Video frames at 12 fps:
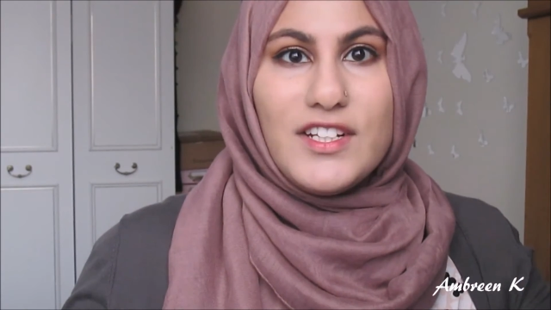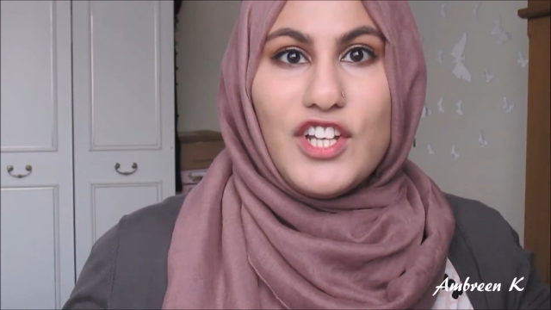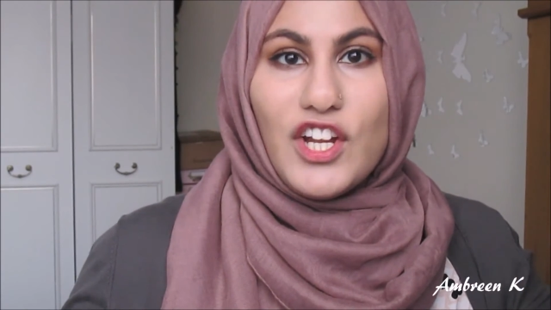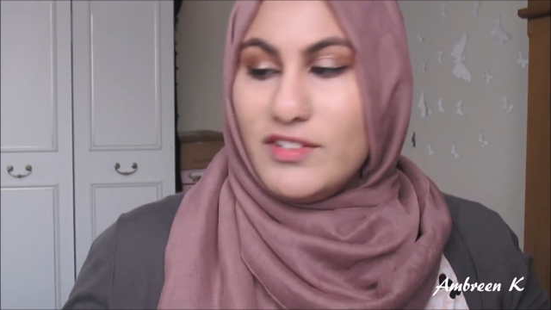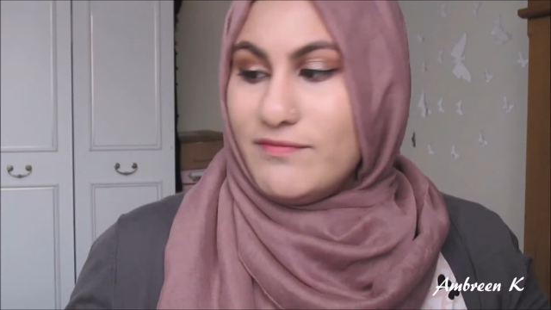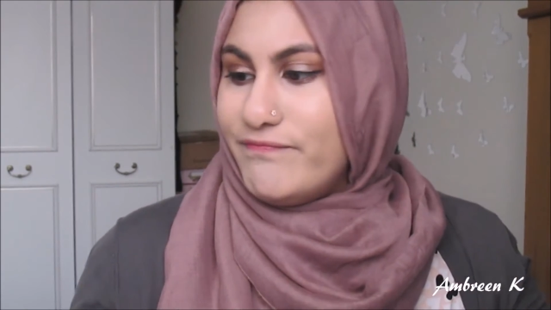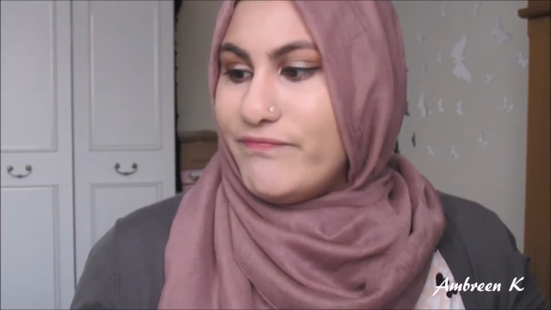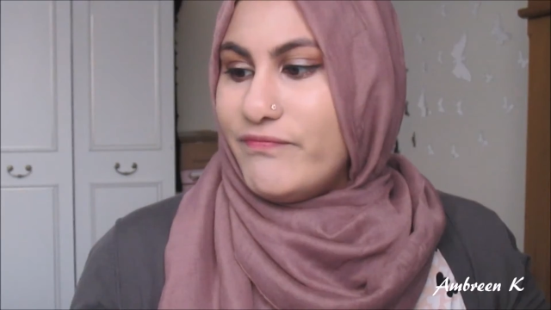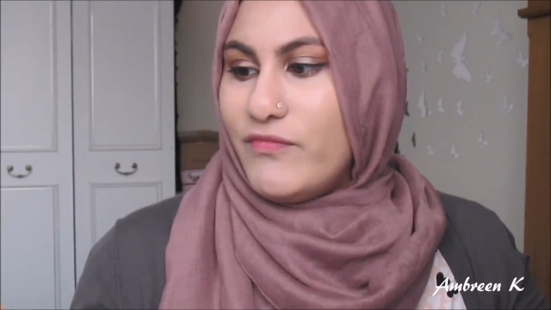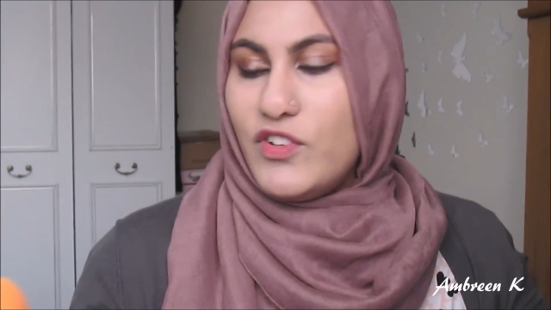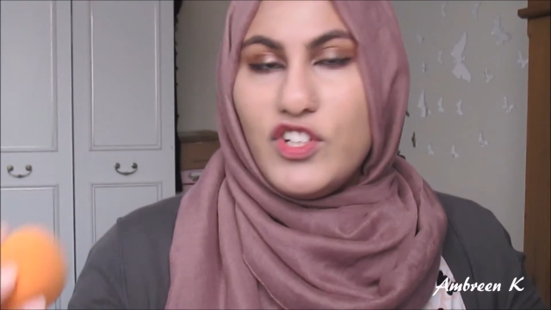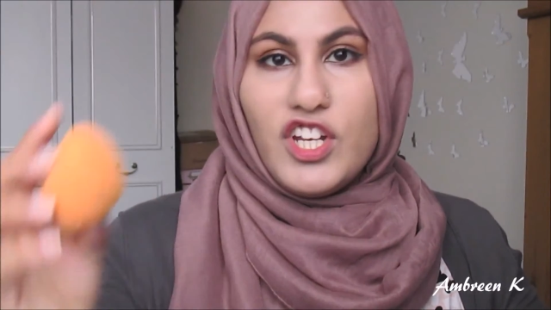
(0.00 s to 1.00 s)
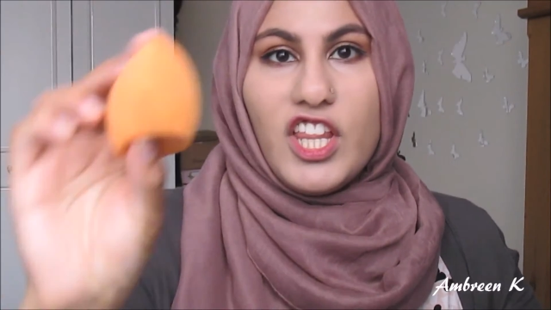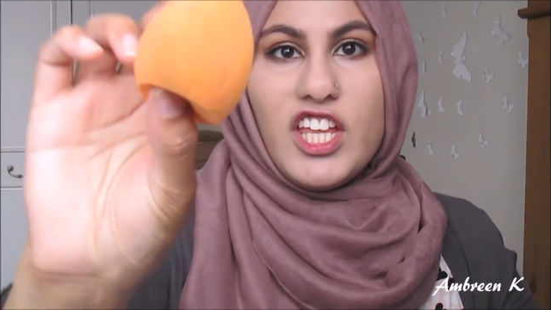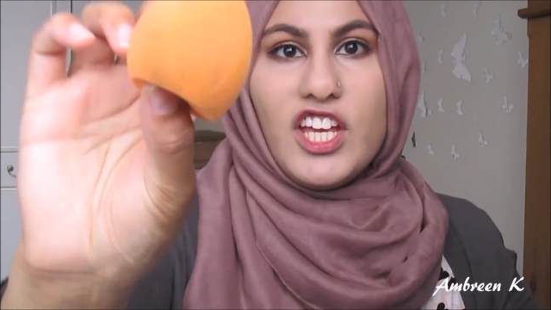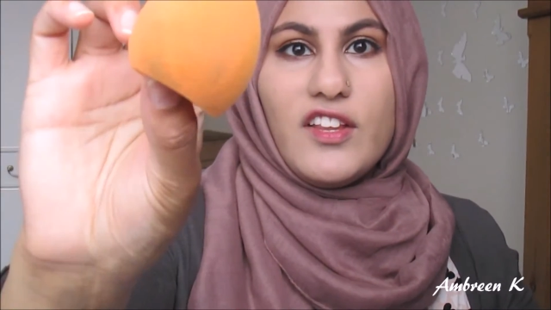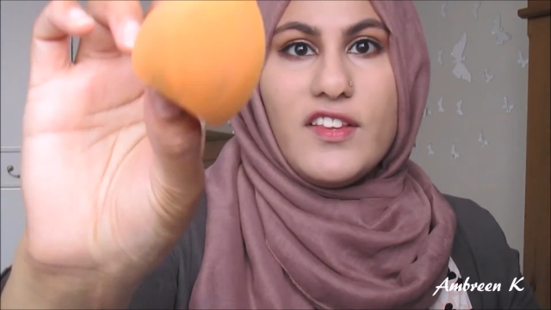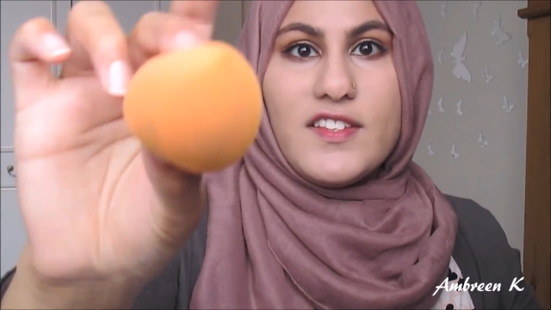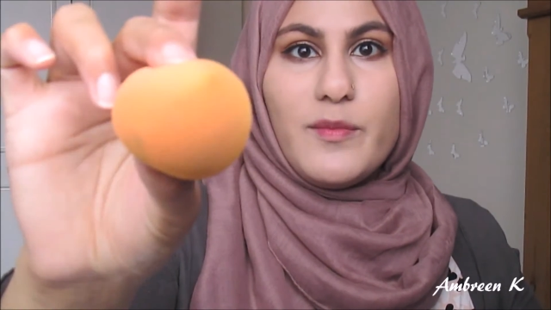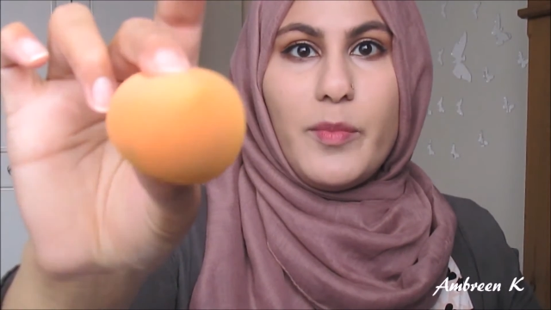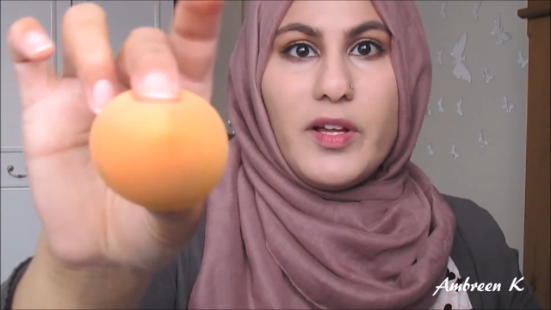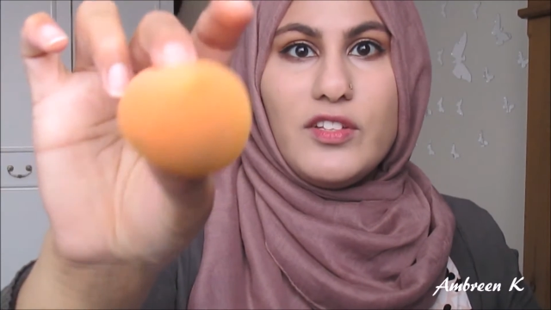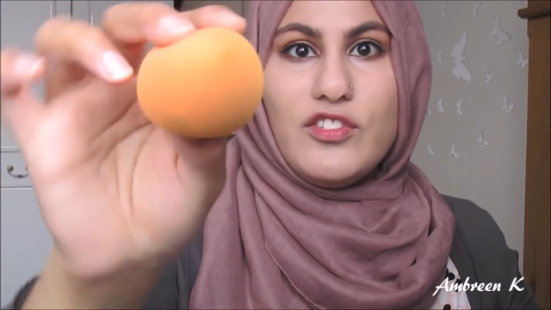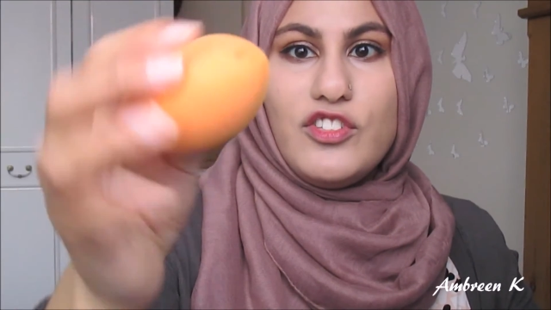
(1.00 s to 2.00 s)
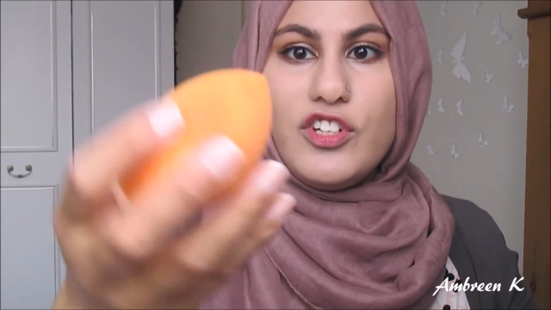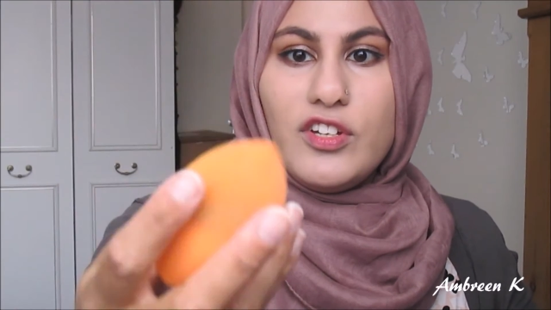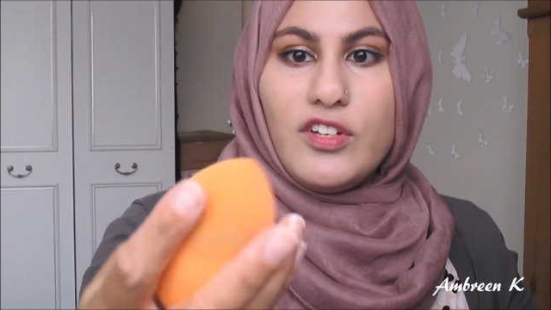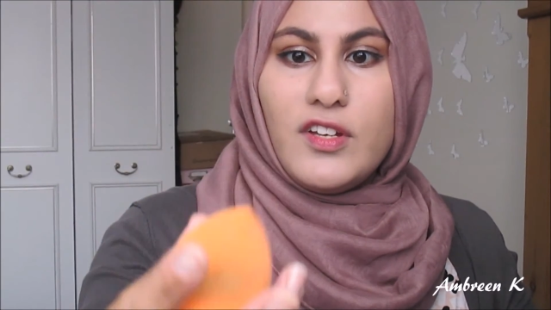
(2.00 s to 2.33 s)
Done. Nothing on the sponge.